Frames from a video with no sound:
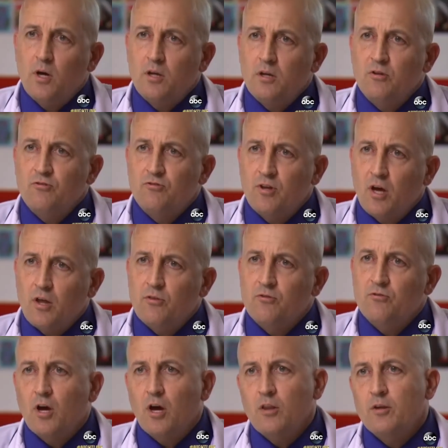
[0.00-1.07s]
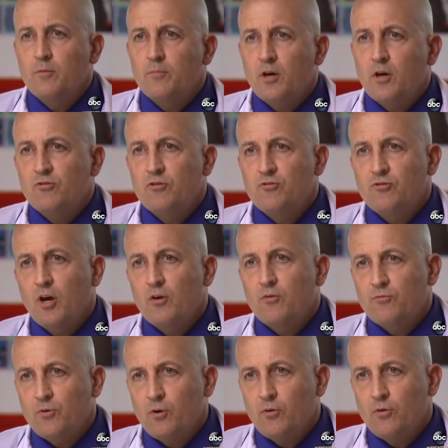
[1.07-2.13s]
his death has gotten the message out
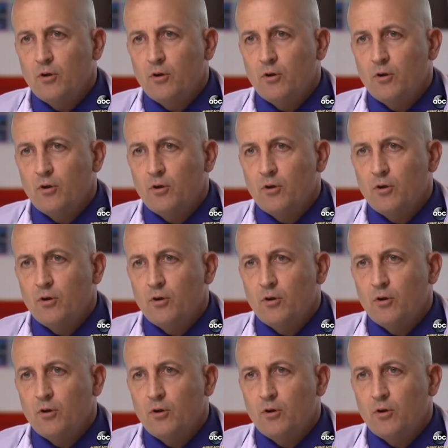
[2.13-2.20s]
further.